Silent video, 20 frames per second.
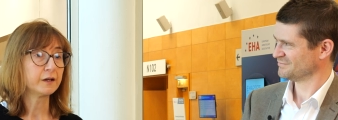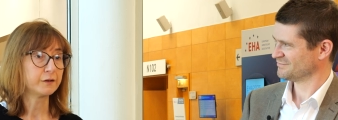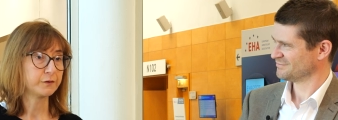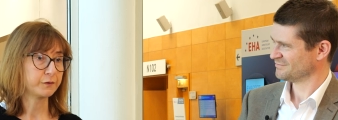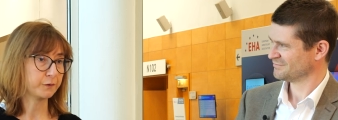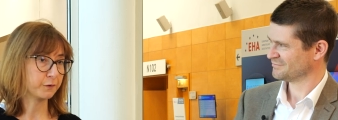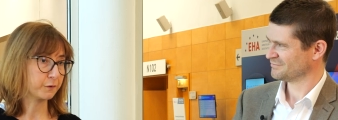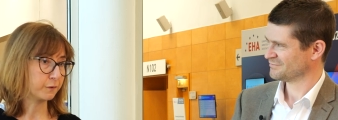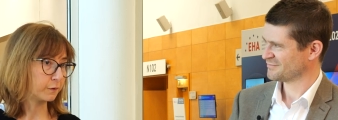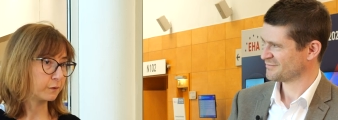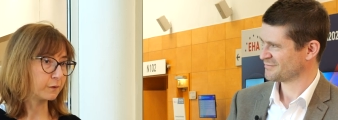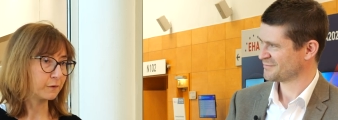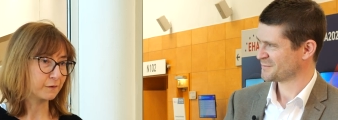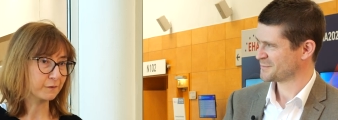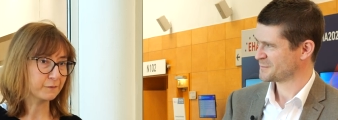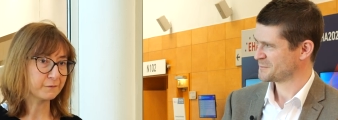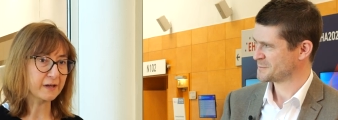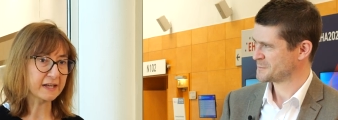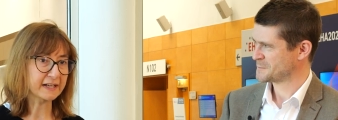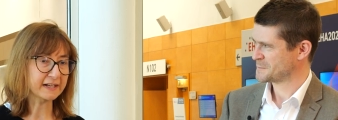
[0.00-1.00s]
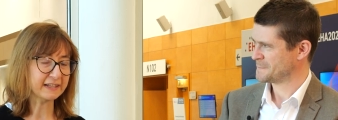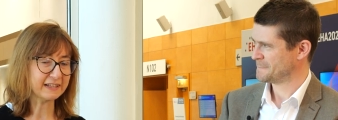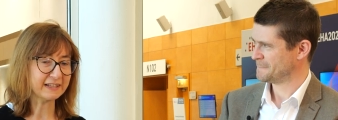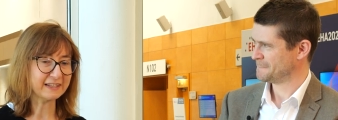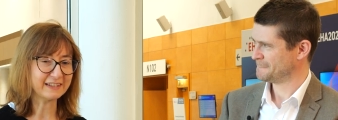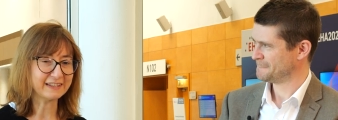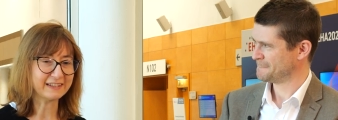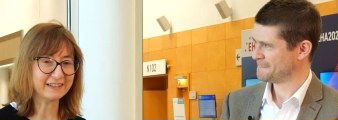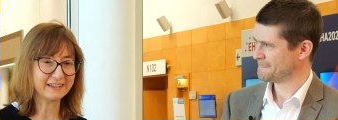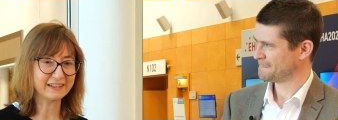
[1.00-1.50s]
Speaker 1: so uh, very
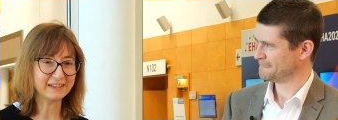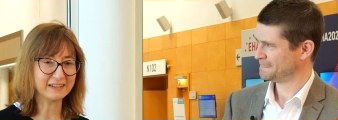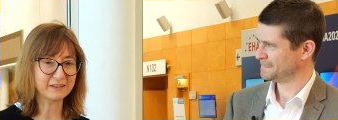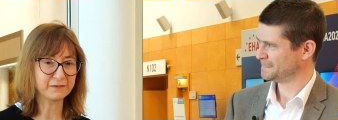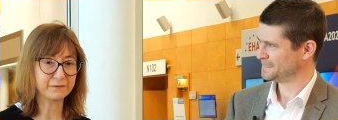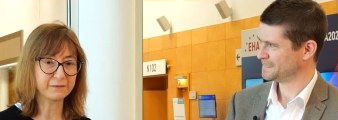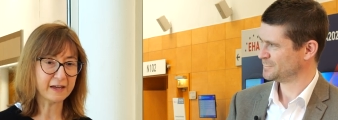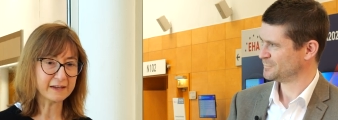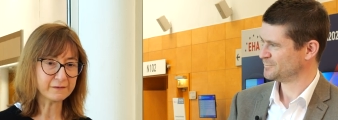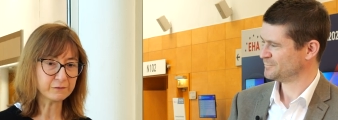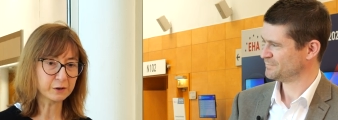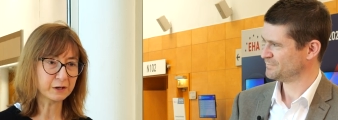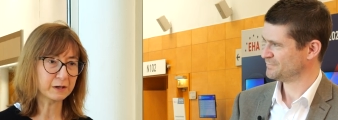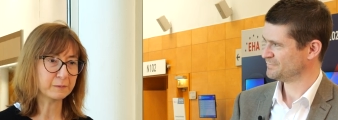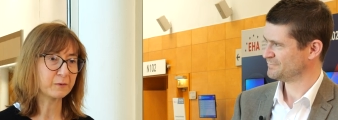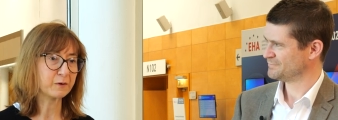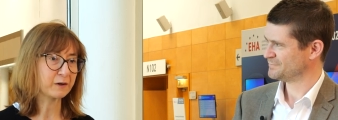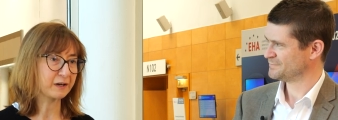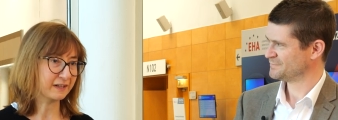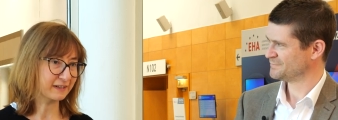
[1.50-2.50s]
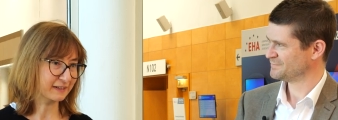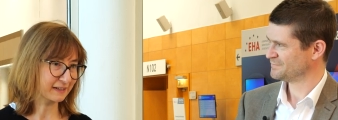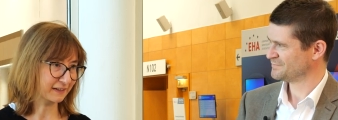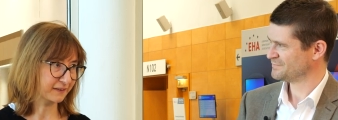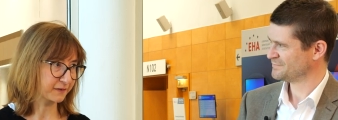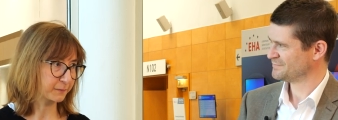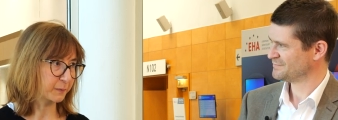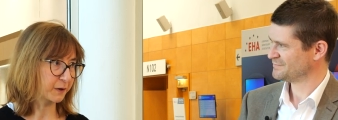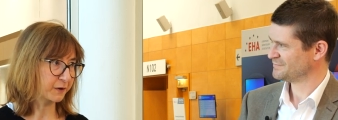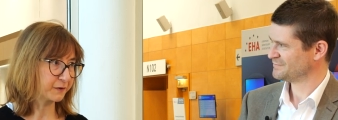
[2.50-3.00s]
uh, favorable
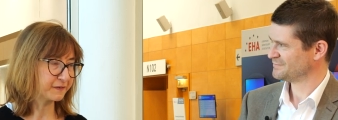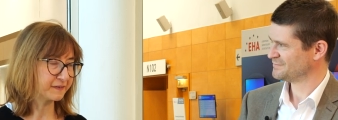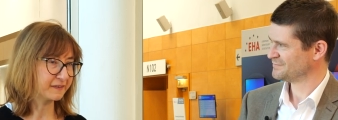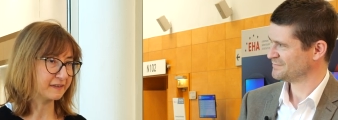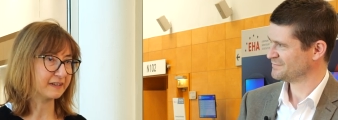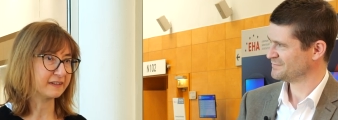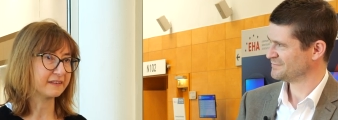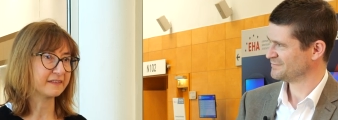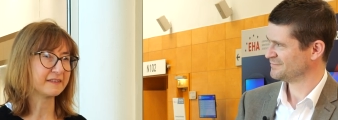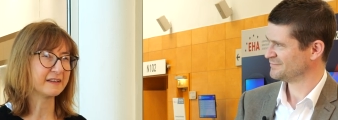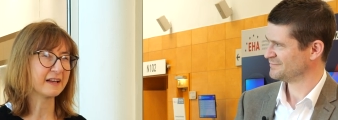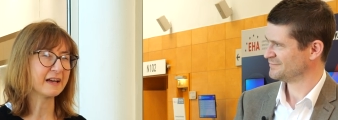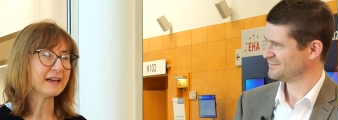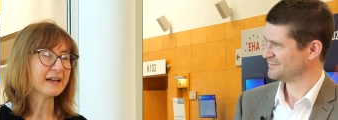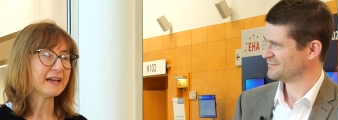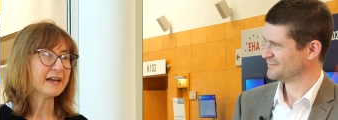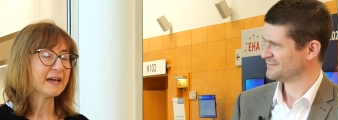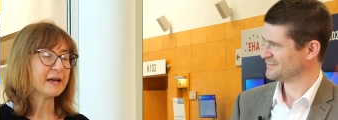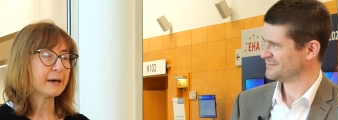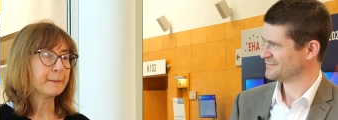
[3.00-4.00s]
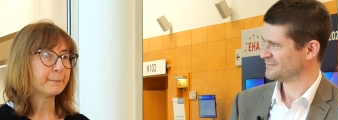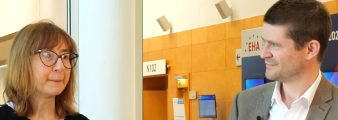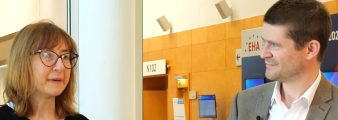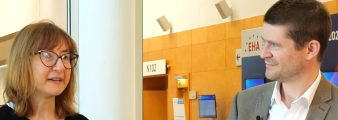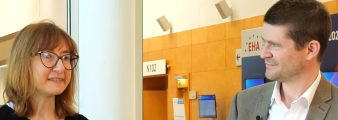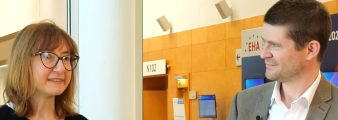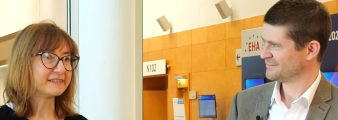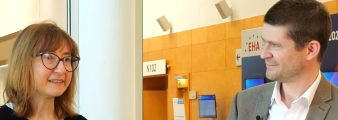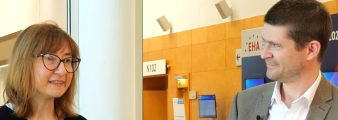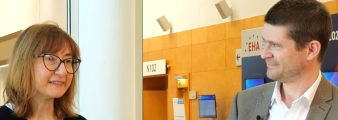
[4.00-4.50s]
responses.
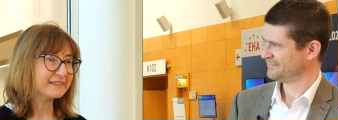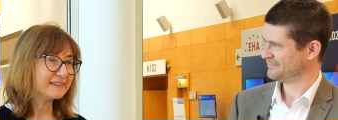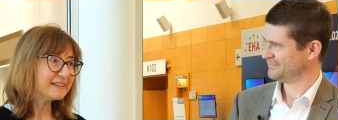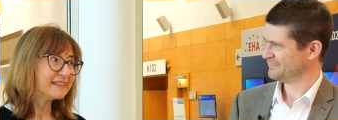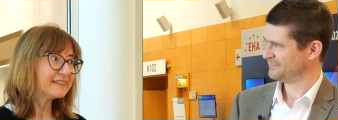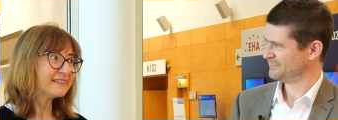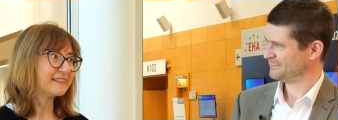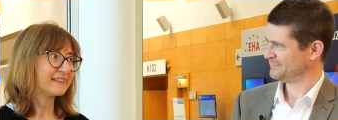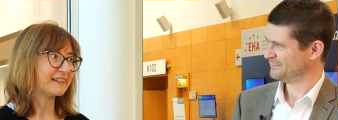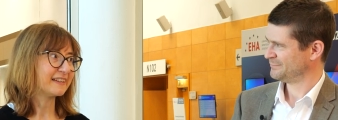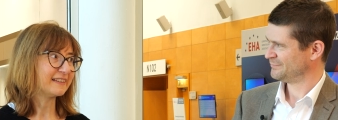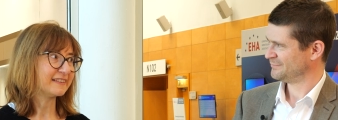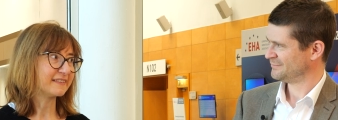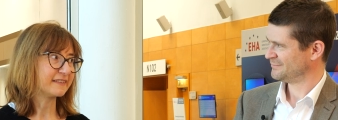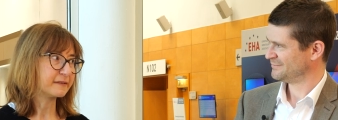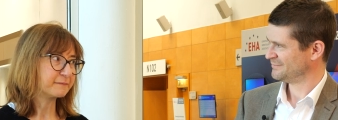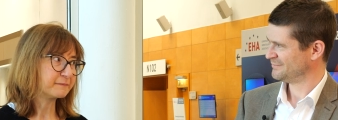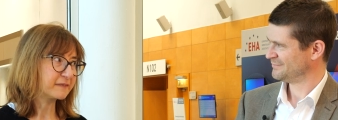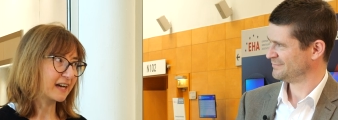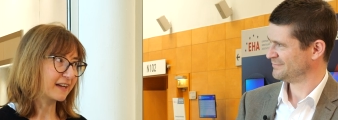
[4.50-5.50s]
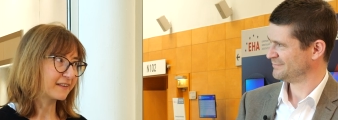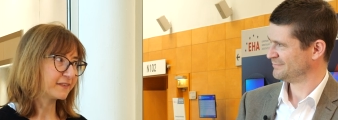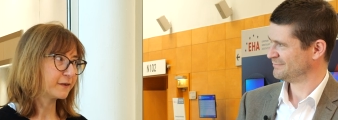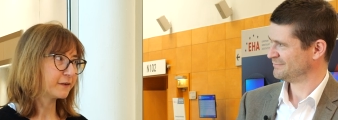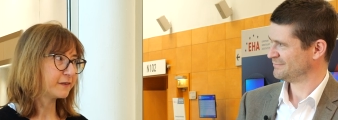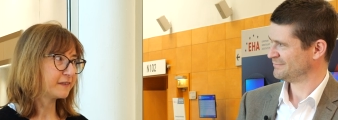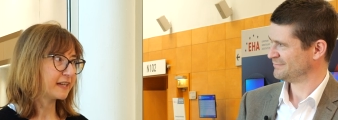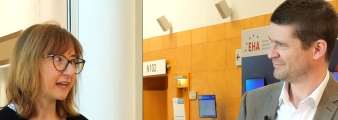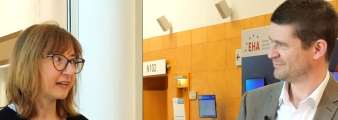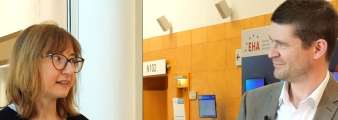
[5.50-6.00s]
But this is
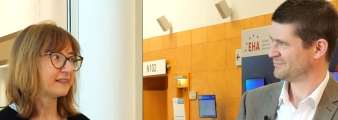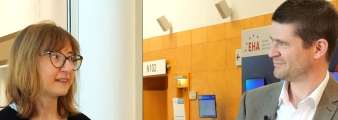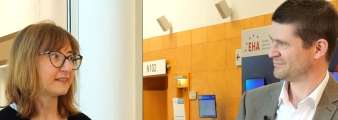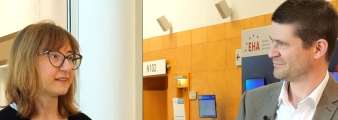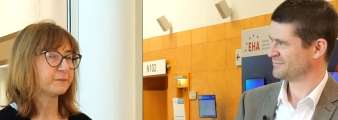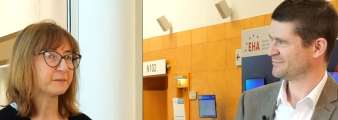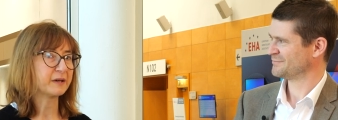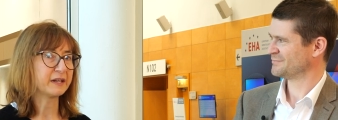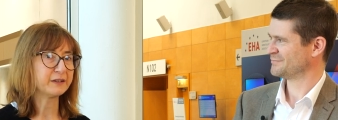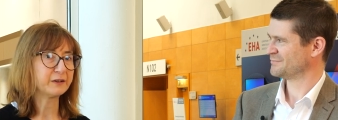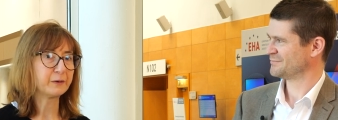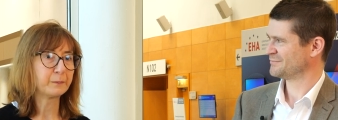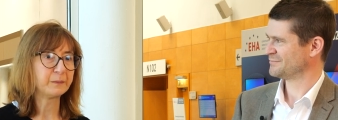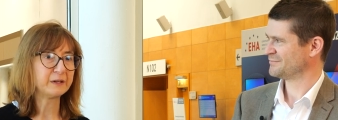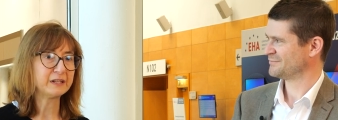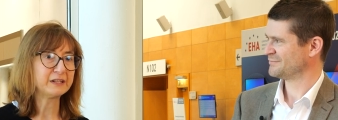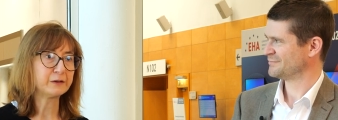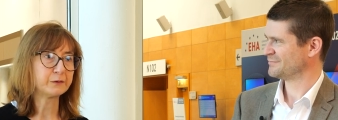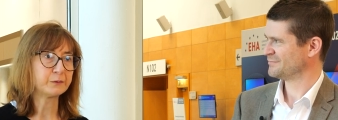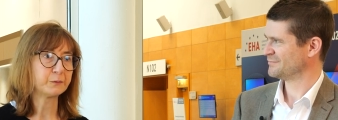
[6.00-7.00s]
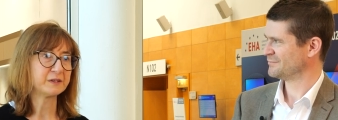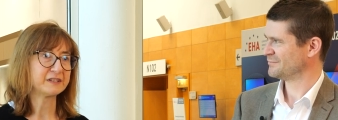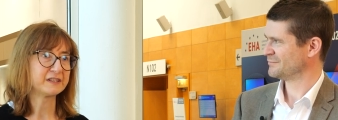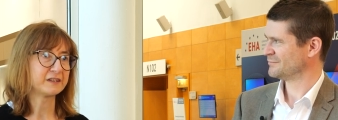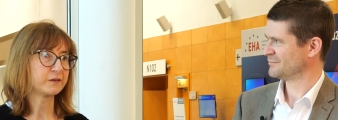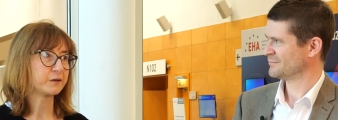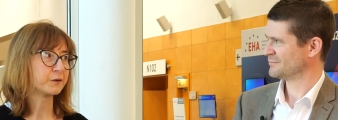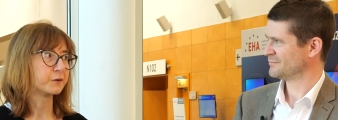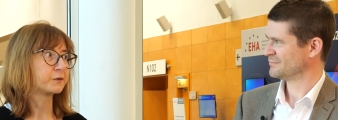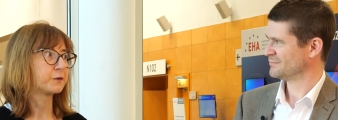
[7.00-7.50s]
associated, in my opinion, with a
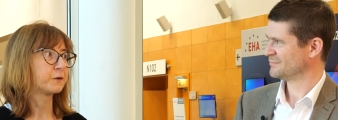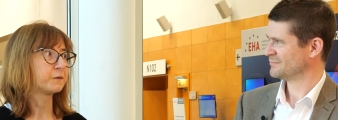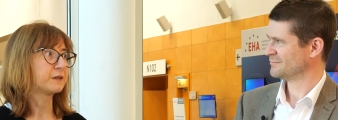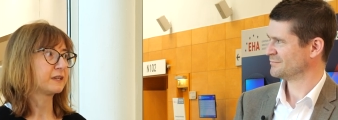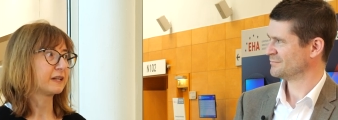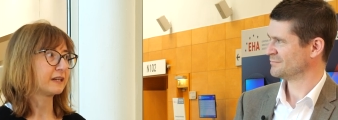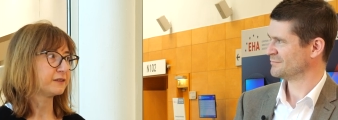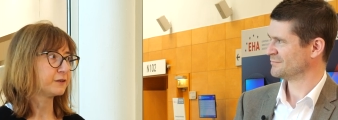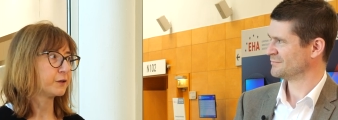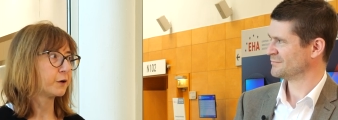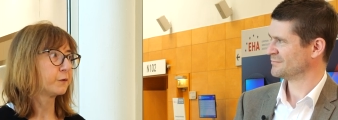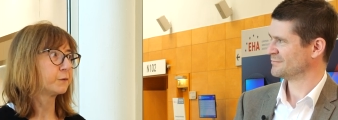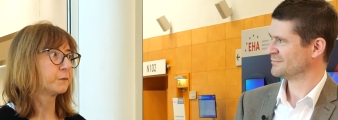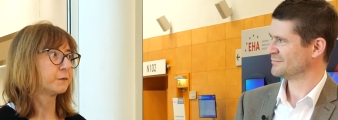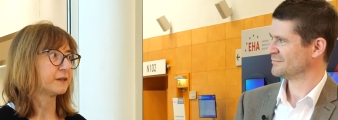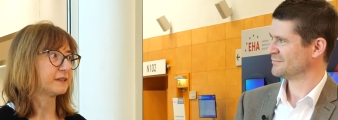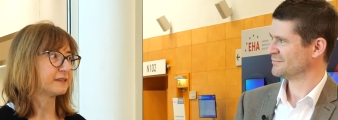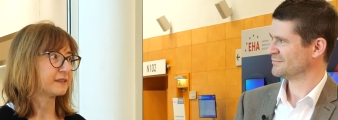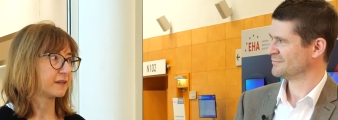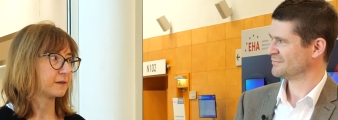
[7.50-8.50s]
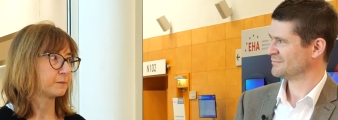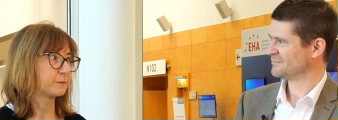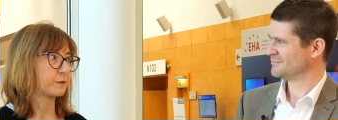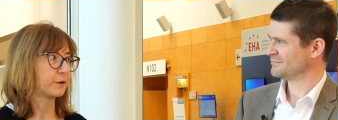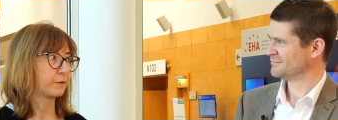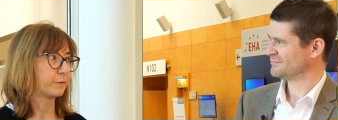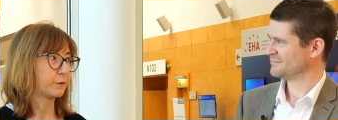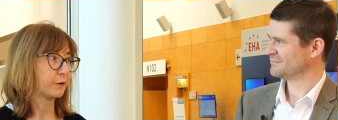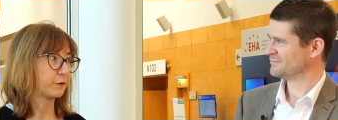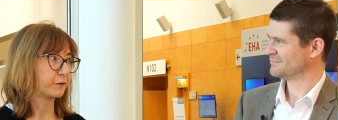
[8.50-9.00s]
sort of trade-off in terms
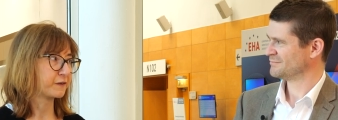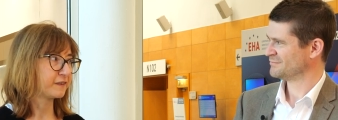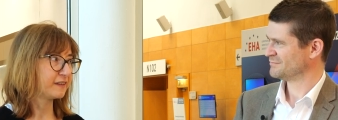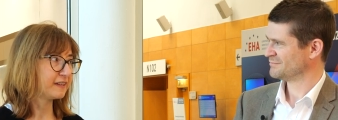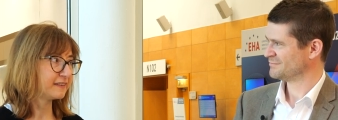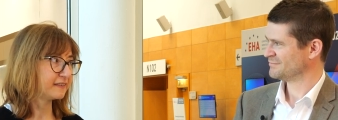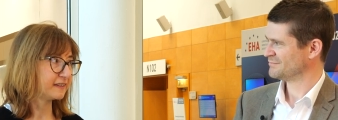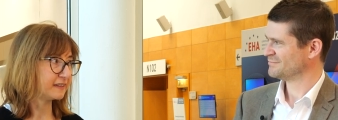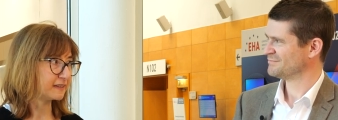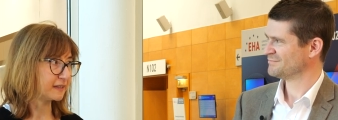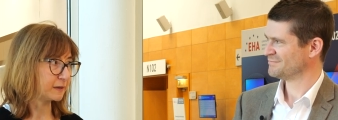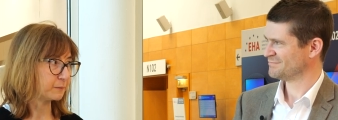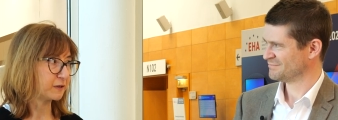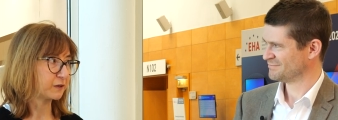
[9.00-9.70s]
of toxicity